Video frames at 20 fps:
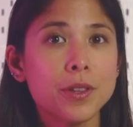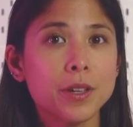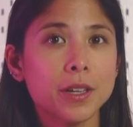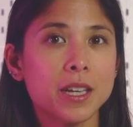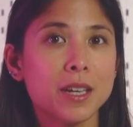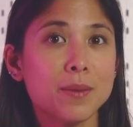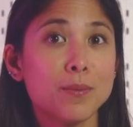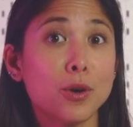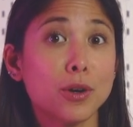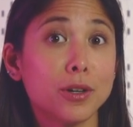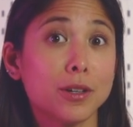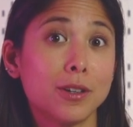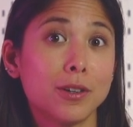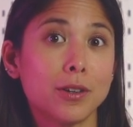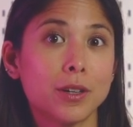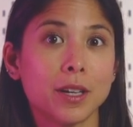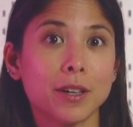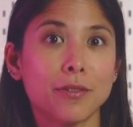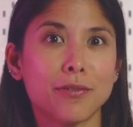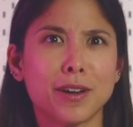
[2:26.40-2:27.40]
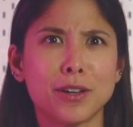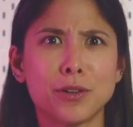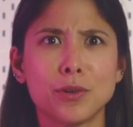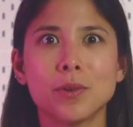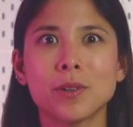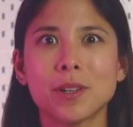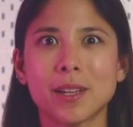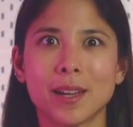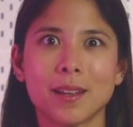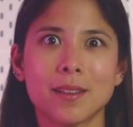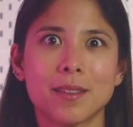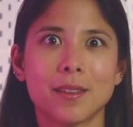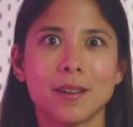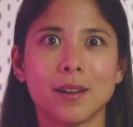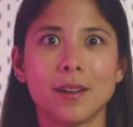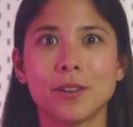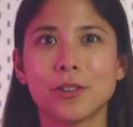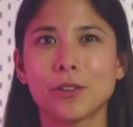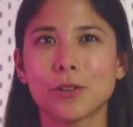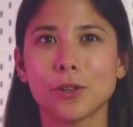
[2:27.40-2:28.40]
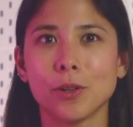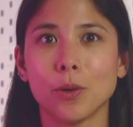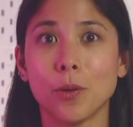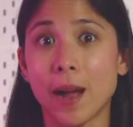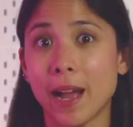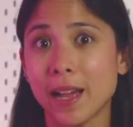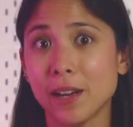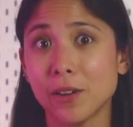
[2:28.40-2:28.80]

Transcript: will the keyboard look if I don't get the underglow